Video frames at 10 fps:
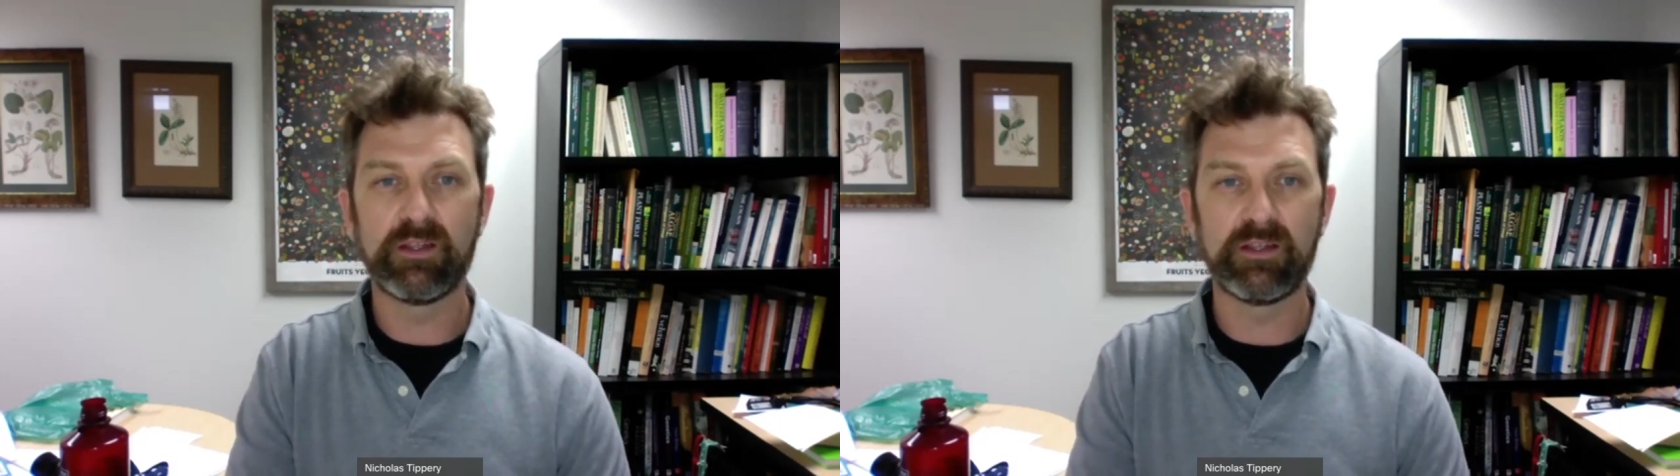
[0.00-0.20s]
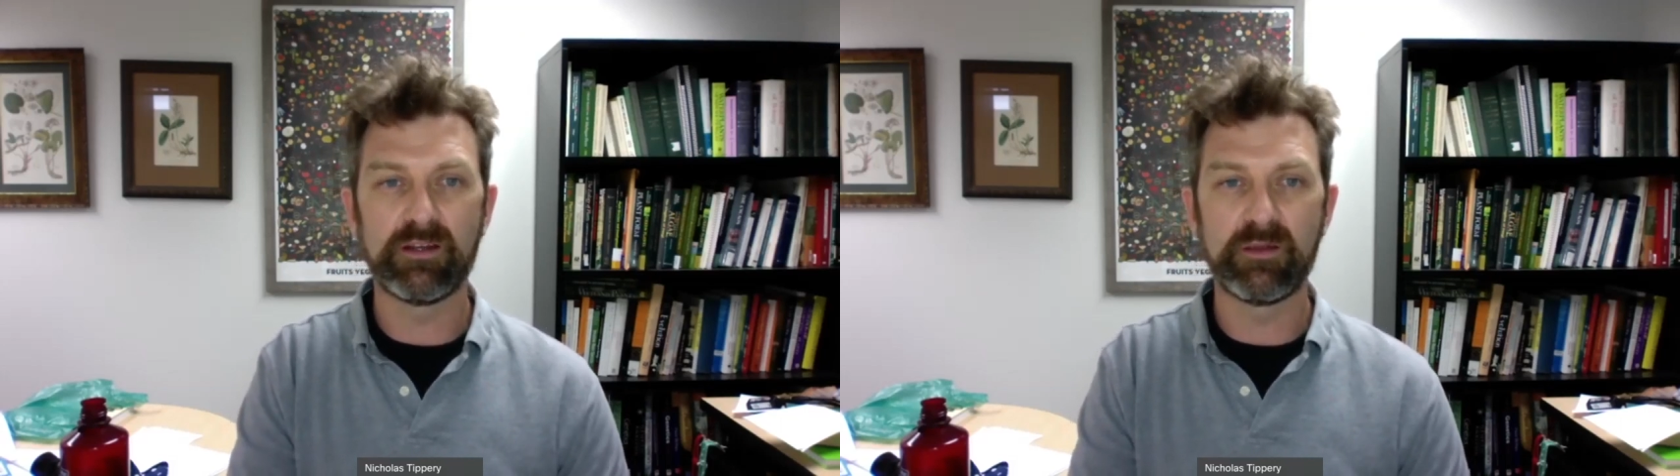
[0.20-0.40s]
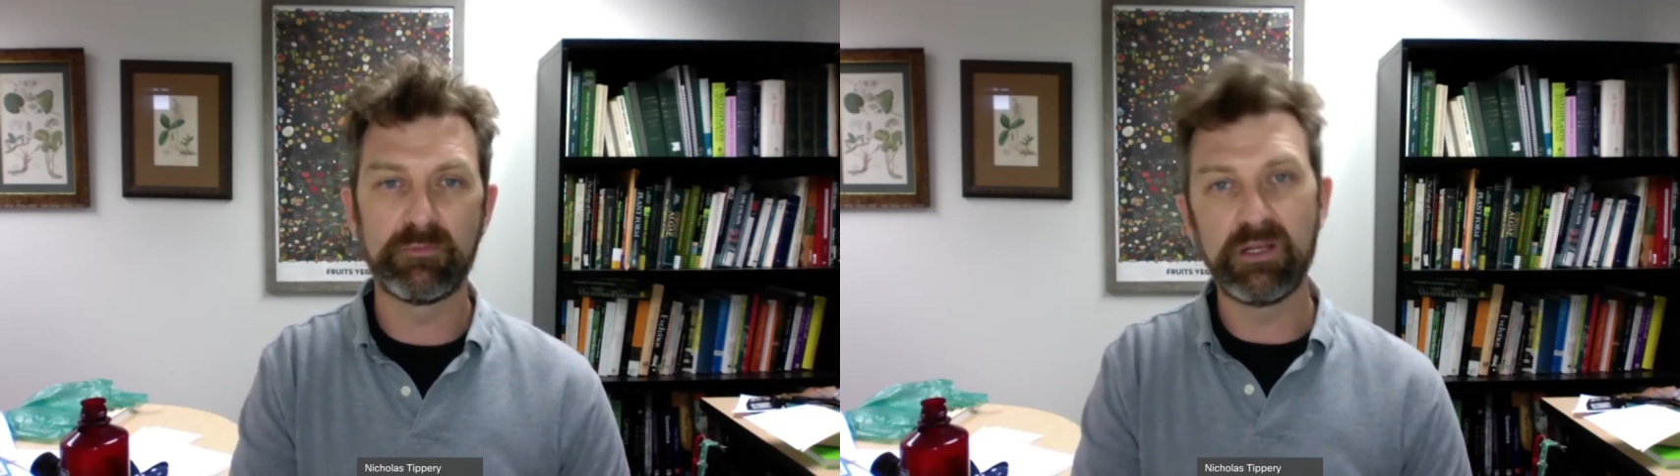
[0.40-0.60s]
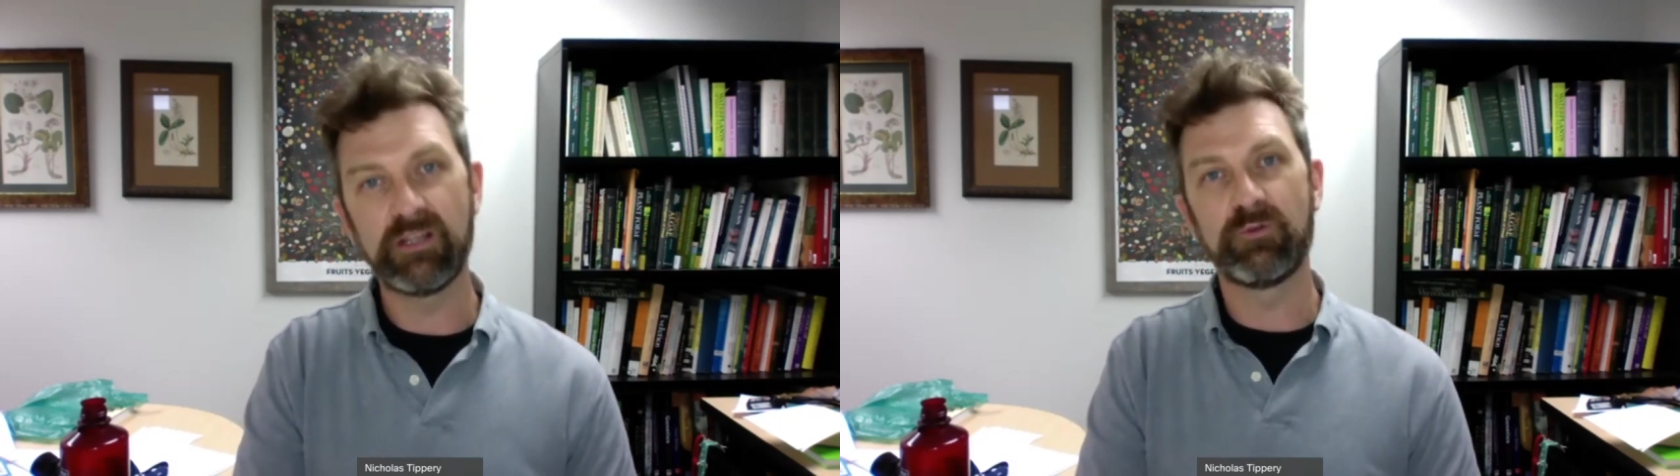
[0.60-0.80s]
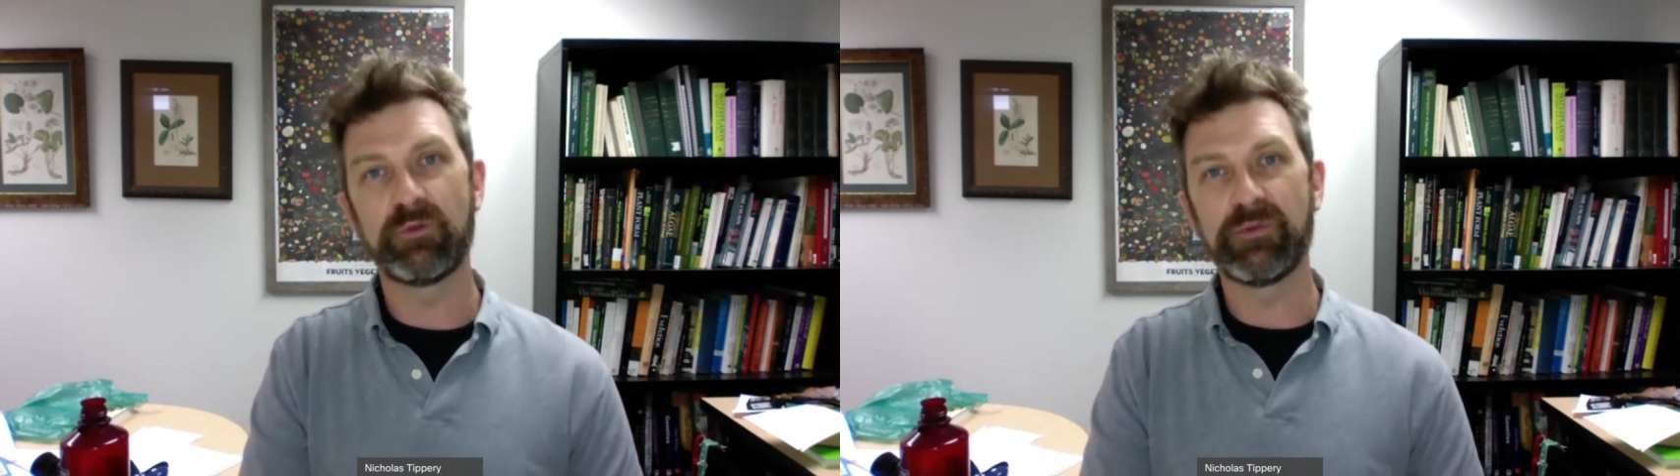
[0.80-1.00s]
and I'm
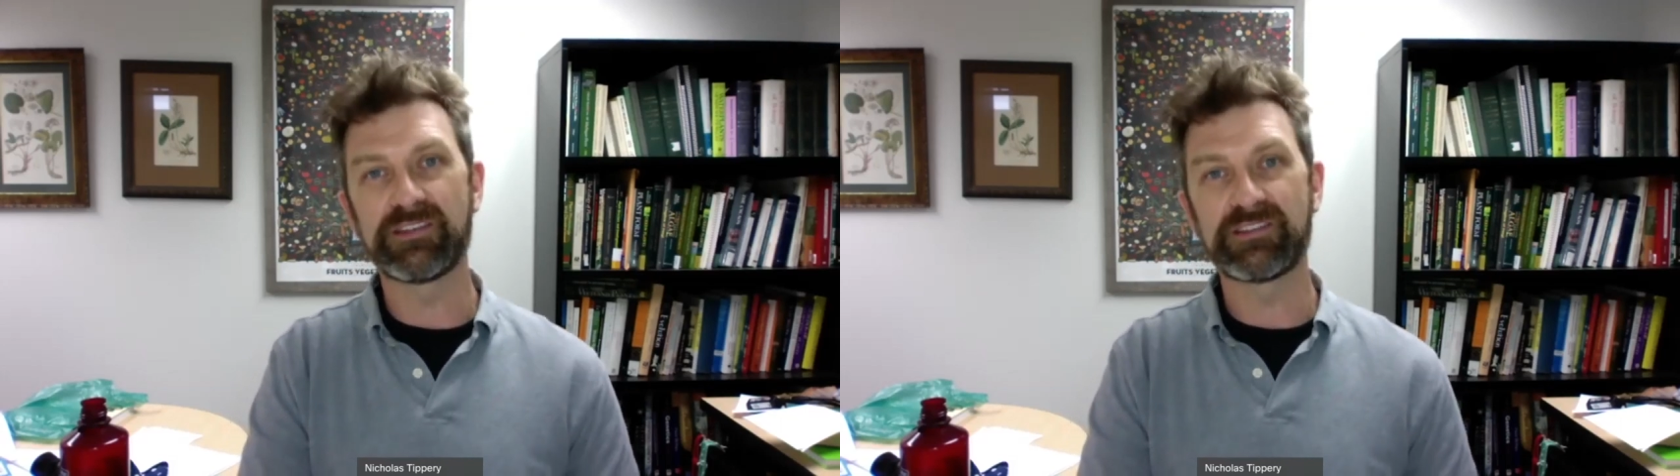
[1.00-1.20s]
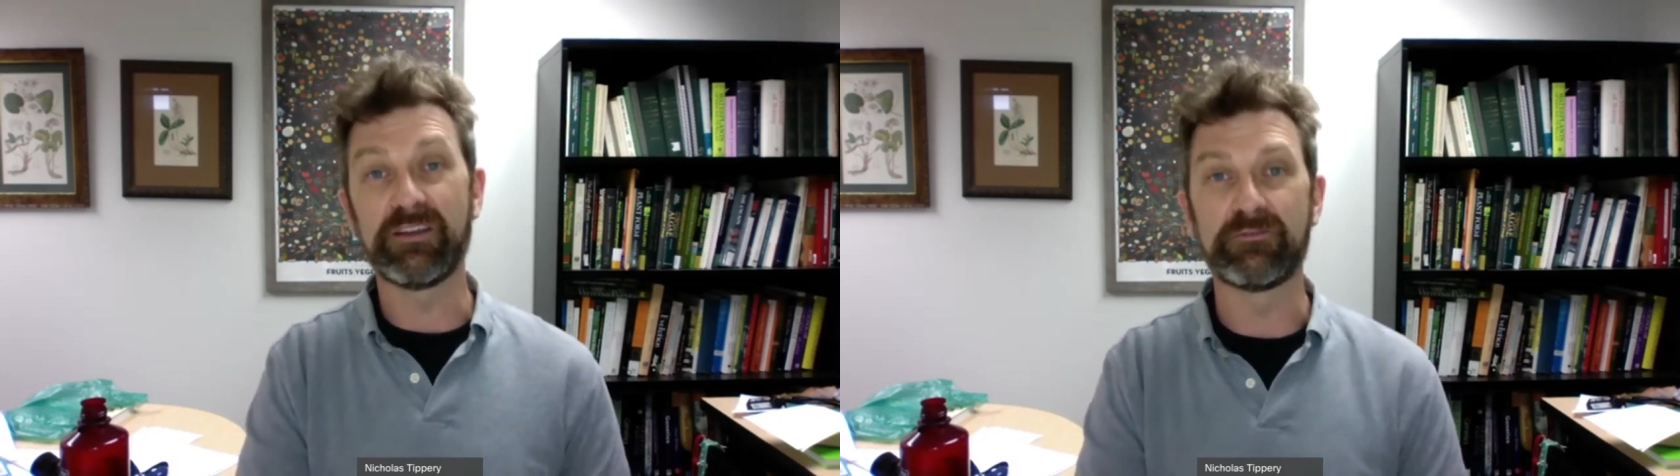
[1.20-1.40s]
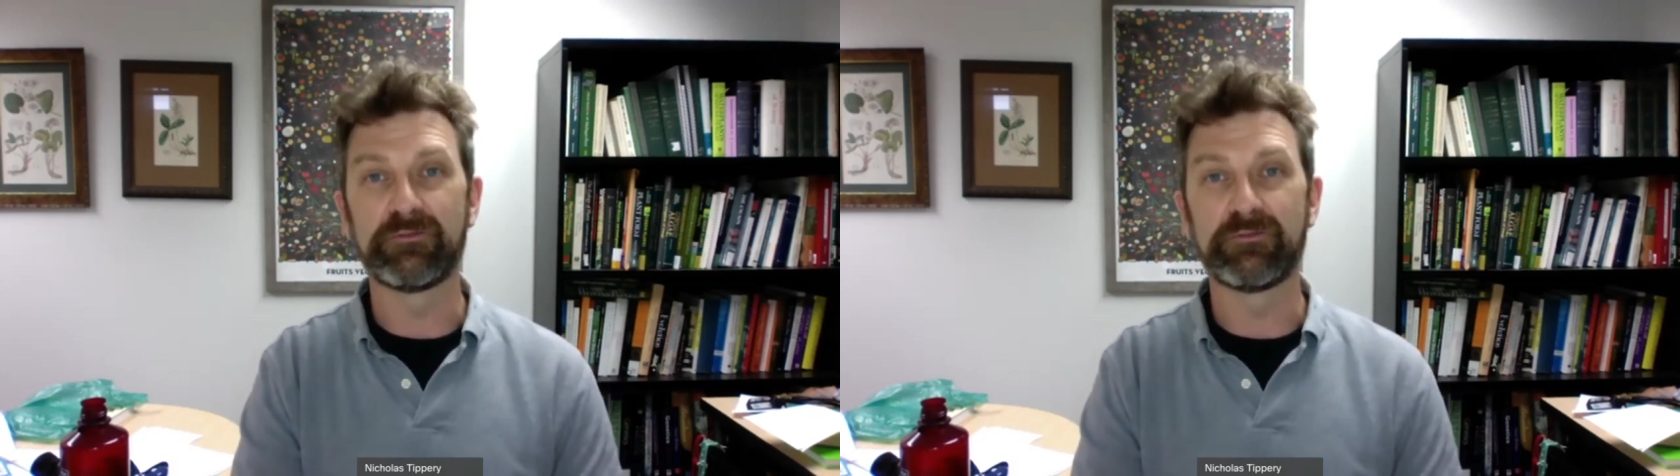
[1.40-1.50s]
meeting with myself.